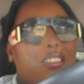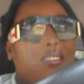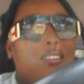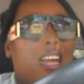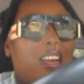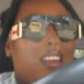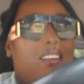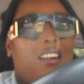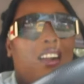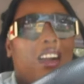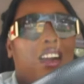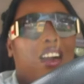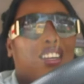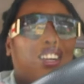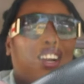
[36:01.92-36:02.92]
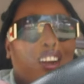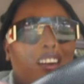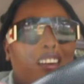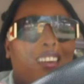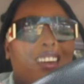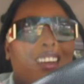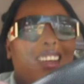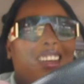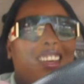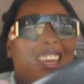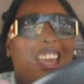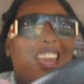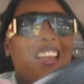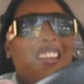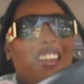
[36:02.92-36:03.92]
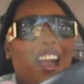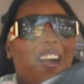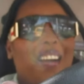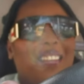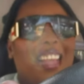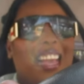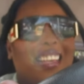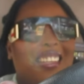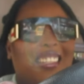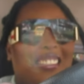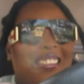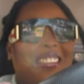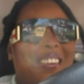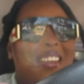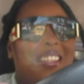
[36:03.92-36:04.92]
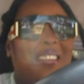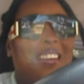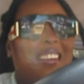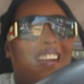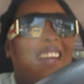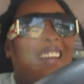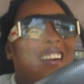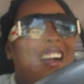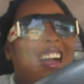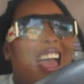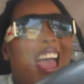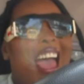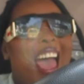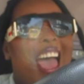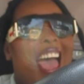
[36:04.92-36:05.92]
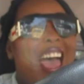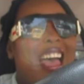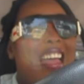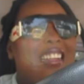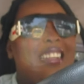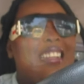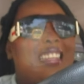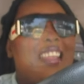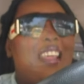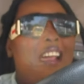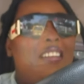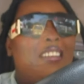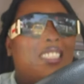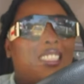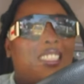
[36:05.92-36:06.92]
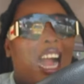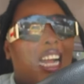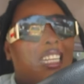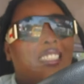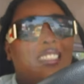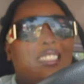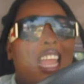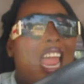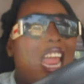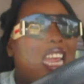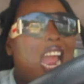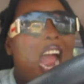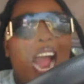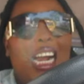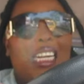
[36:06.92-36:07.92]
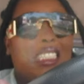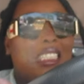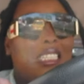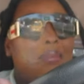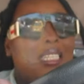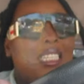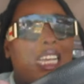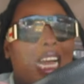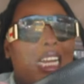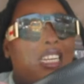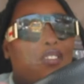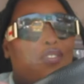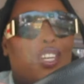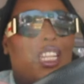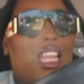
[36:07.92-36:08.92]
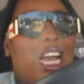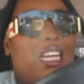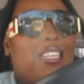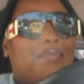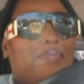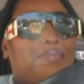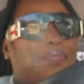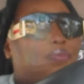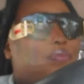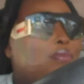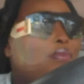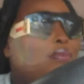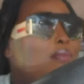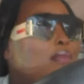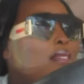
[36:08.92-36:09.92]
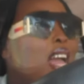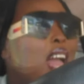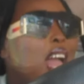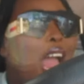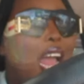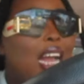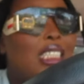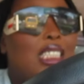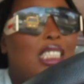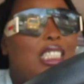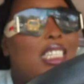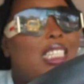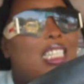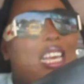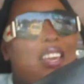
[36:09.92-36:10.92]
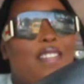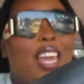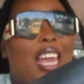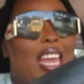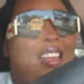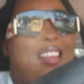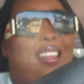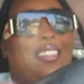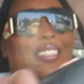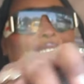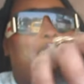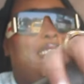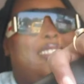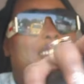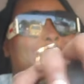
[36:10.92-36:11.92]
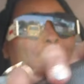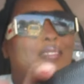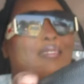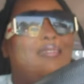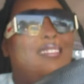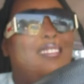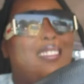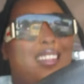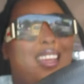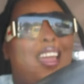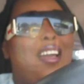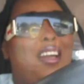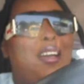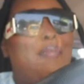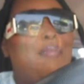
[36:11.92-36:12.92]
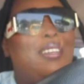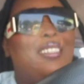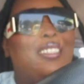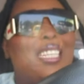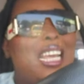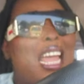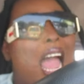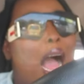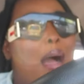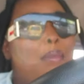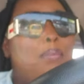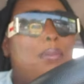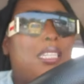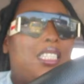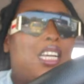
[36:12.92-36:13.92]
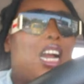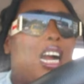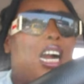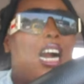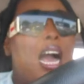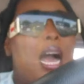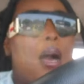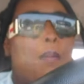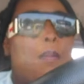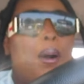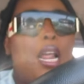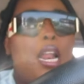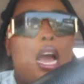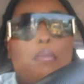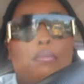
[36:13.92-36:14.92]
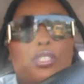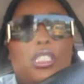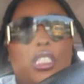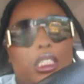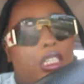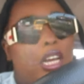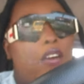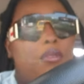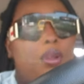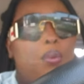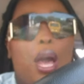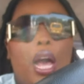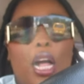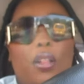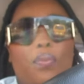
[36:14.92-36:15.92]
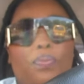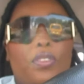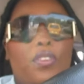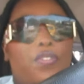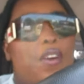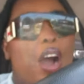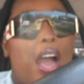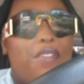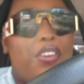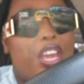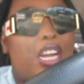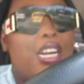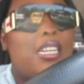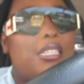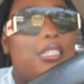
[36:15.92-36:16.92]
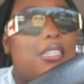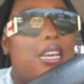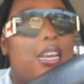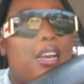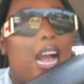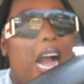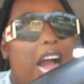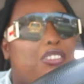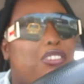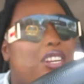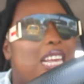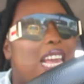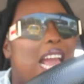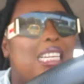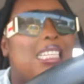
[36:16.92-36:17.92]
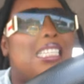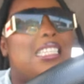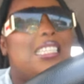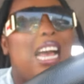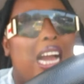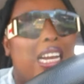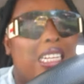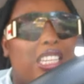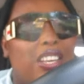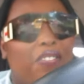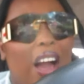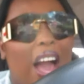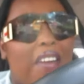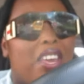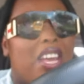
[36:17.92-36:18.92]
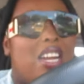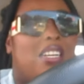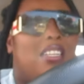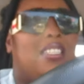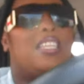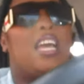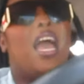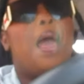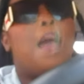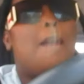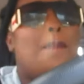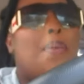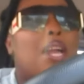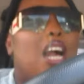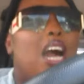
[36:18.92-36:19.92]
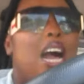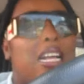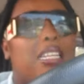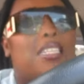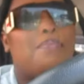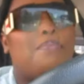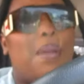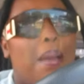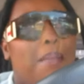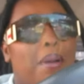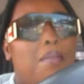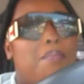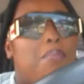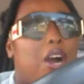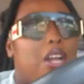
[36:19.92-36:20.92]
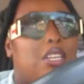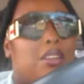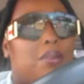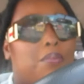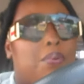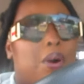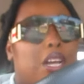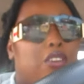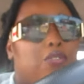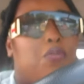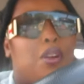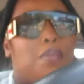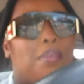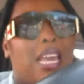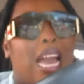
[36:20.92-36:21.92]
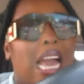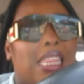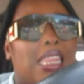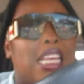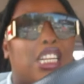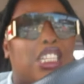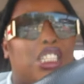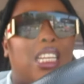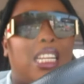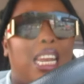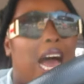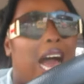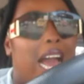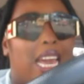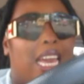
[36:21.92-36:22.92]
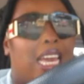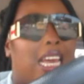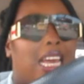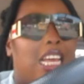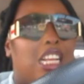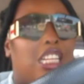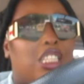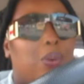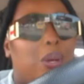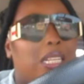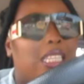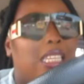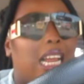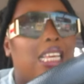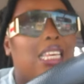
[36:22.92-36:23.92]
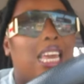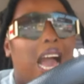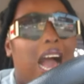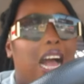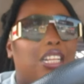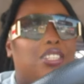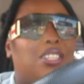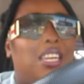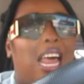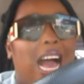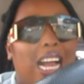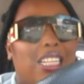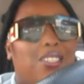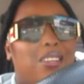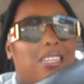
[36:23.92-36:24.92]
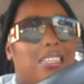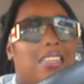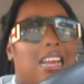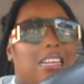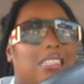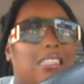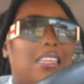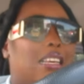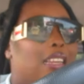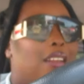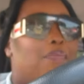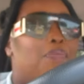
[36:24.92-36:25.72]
to like a girl. You know, like she's going to a girl. And yeah, I'm excited for that. She's leaving. Oh damn, I'm gonna miss her. But she served me well, 5 years. Actually, exactly 5 years. Because my mom bought it for me, I think July 2019.